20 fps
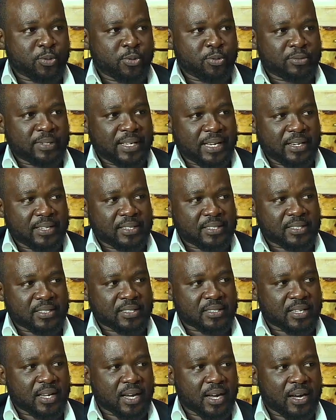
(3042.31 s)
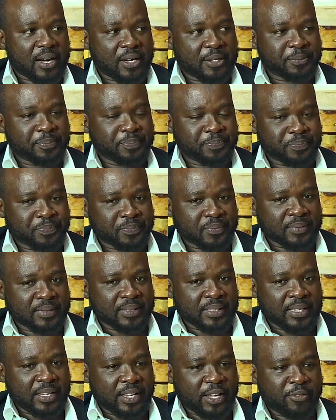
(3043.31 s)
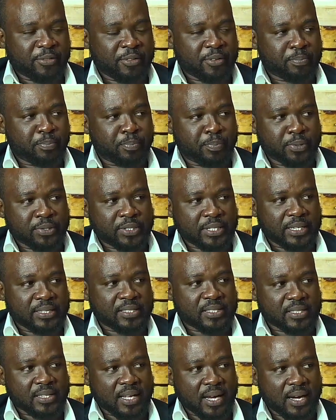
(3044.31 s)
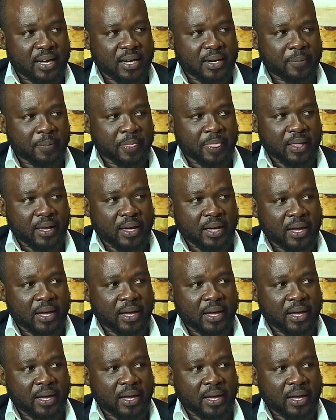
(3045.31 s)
So that is star, if you put star